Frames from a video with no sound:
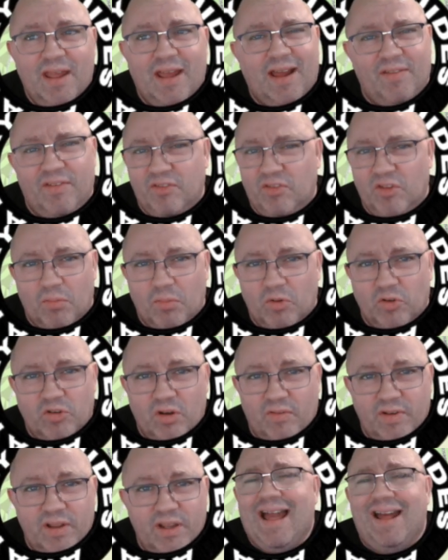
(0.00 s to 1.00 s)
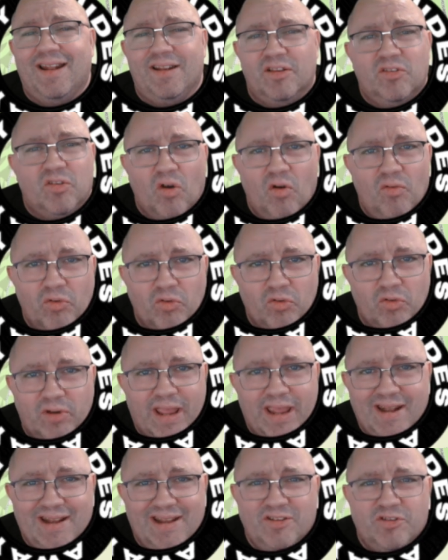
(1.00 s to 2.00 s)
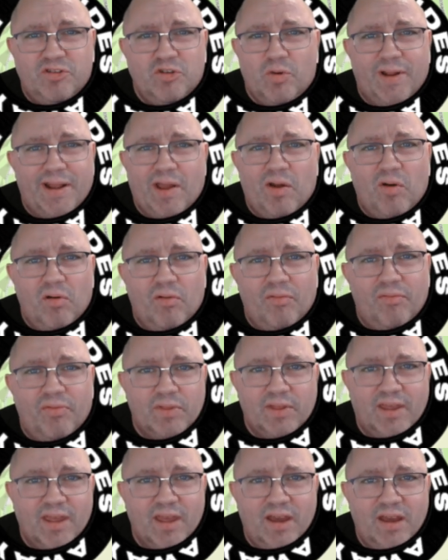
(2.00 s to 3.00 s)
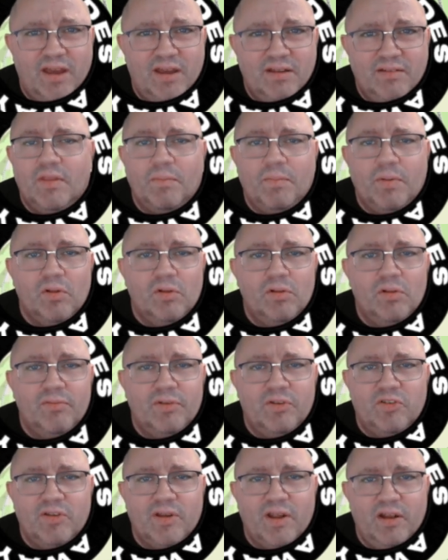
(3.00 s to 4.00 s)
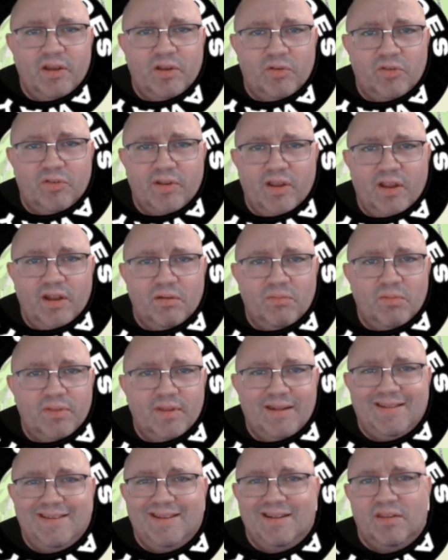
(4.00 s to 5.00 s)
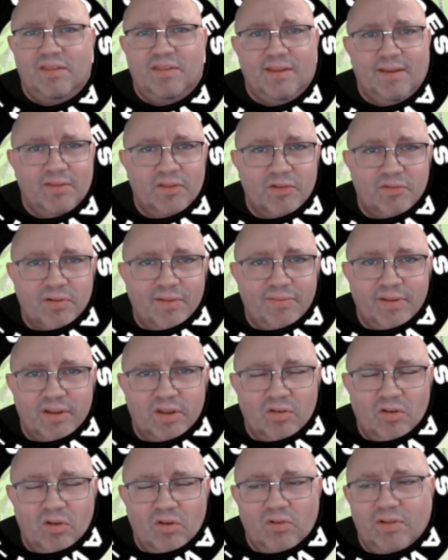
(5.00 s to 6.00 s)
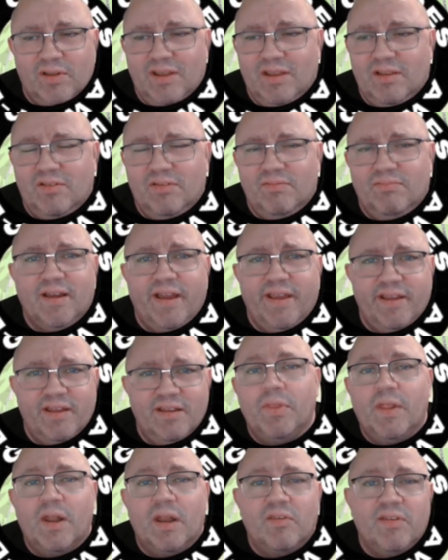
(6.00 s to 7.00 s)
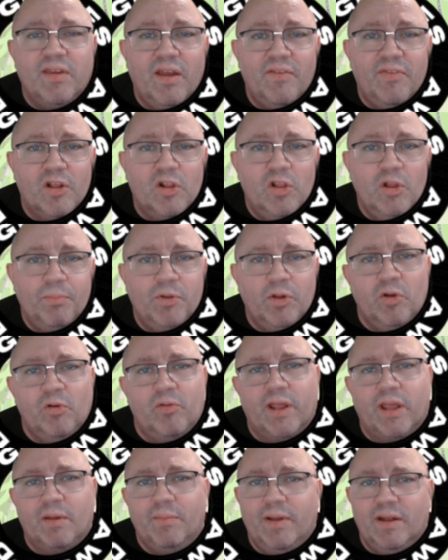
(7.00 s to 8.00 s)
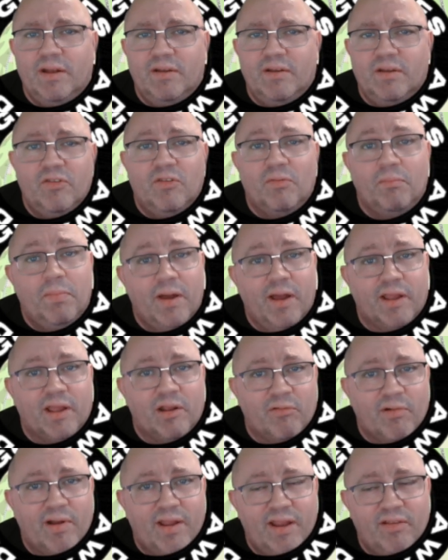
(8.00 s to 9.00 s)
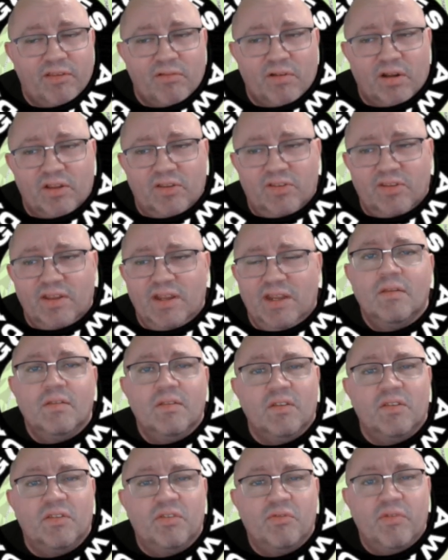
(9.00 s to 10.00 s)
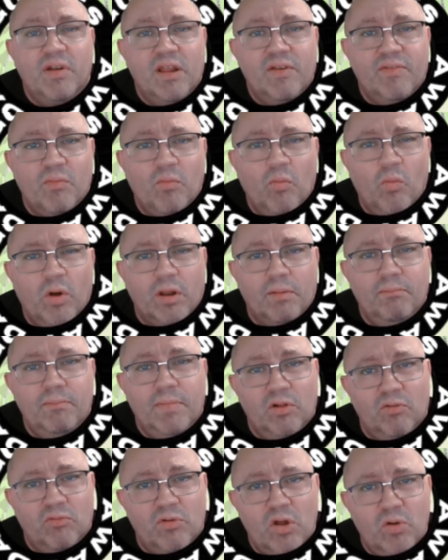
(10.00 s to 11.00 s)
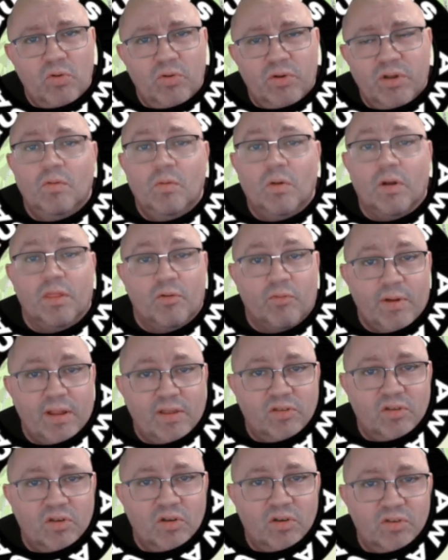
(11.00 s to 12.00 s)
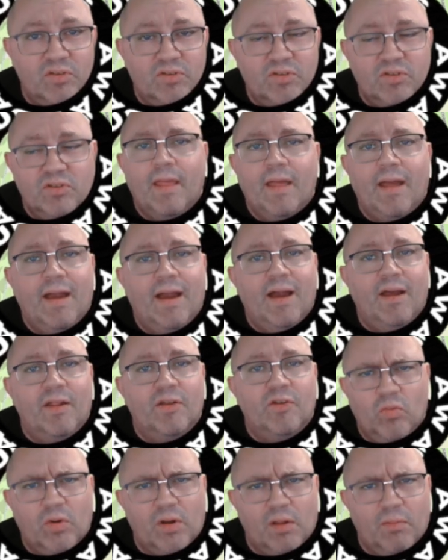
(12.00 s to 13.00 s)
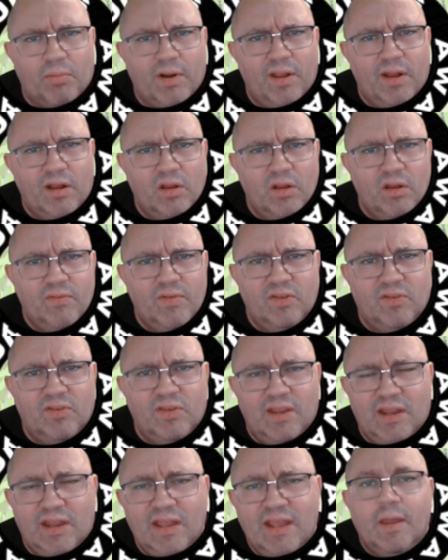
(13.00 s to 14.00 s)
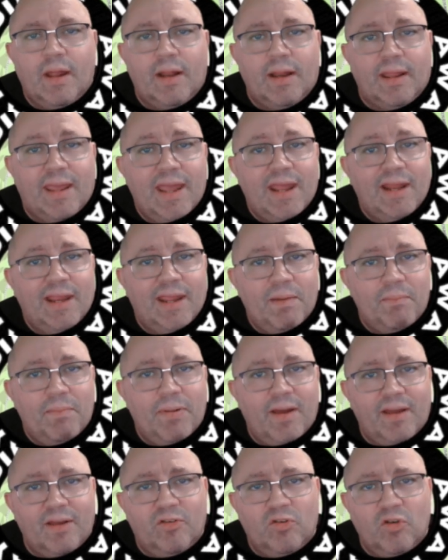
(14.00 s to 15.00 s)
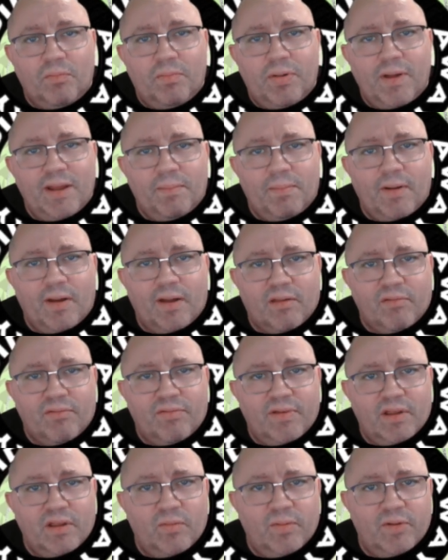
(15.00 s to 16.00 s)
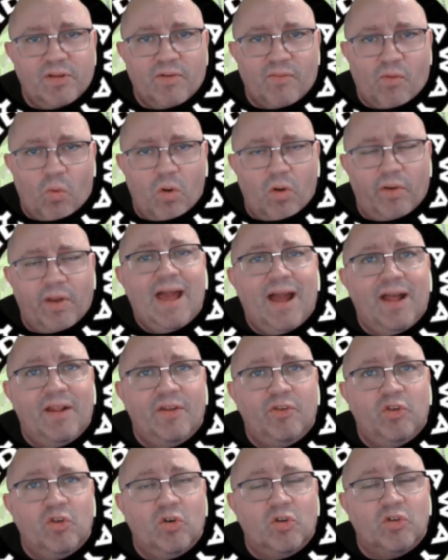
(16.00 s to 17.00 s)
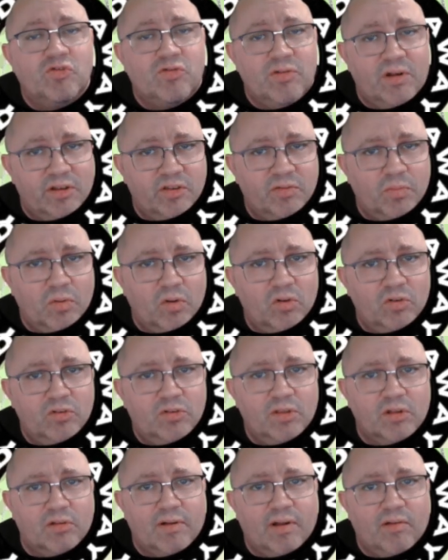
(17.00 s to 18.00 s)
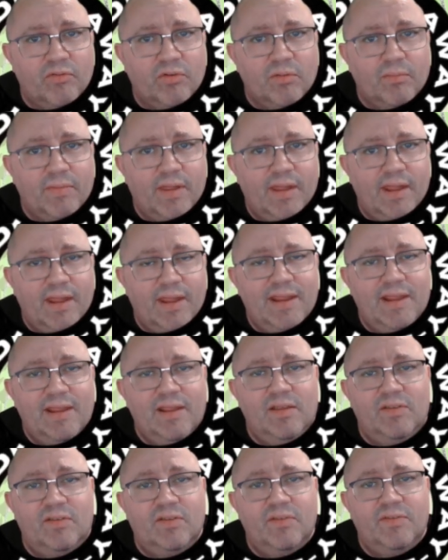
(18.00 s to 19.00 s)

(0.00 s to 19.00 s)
and there's not much of it, and it's awful getting into and out of the car. They built a lovely shiny new stadium, but they didn't think of the traffic at all. It's dire. But that aside, the club do recommend some park and rides around the city. There's 3 of them, one at Mill Road, one at the racecourse, and one at Brighton University. And again, get parked up, pay your parking fee at whichever one, and your transport to the ground from there is